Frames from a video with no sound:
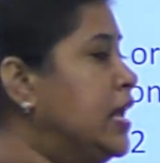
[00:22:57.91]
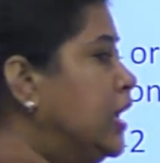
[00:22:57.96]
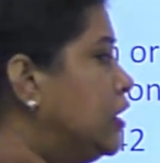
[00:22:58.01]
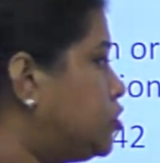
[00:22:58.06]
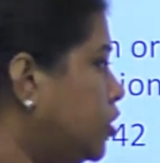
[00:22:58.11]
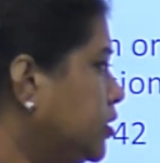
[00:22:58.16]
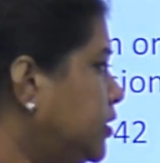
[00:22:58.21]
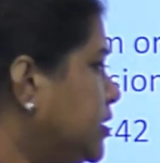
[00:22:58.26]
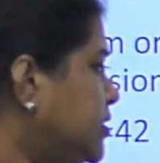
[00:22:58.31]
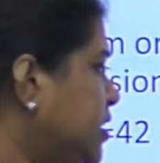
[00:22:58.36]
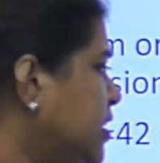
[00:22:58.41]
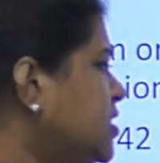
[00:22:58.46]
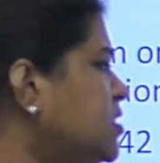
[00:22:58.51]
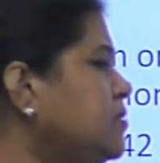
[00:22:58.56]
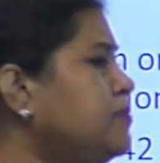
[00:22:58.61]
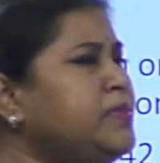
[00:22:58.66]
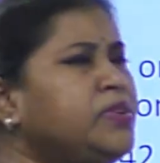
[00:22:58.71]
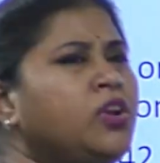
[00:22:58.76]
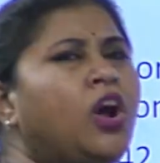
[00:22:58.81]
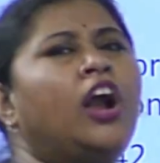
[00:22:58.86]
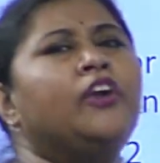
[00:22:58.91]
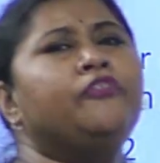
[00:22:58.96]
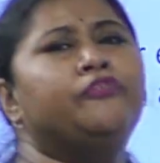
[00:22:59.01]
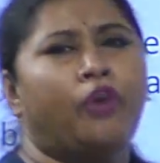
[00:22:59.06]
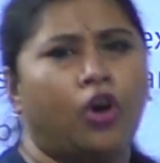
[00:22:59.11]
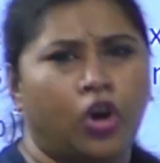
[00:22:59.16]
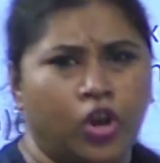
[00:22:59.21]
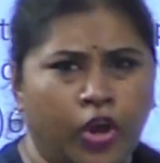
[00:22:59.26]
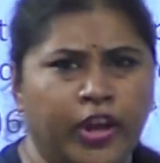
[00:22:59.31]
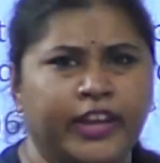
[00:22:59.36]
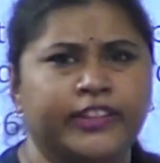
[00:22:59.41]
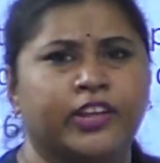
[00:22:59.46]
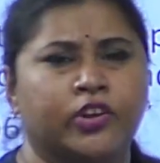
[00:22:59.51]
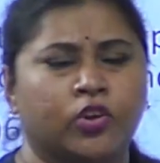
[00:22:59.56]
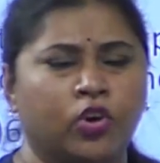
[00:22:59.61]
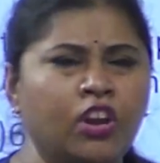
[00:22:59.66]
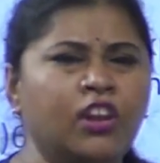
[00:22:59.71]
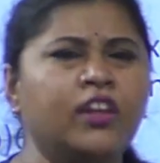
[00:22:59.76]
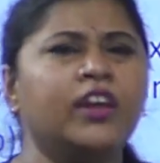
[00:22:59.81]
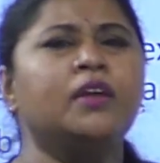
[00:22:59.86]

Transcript: So this is not following the rule.